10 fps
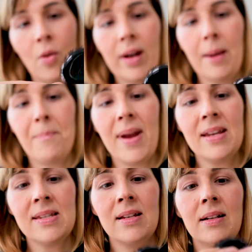Okay,
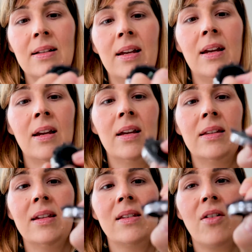basically,
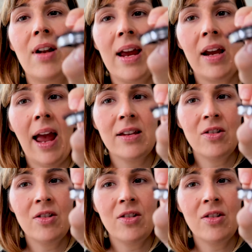these are like,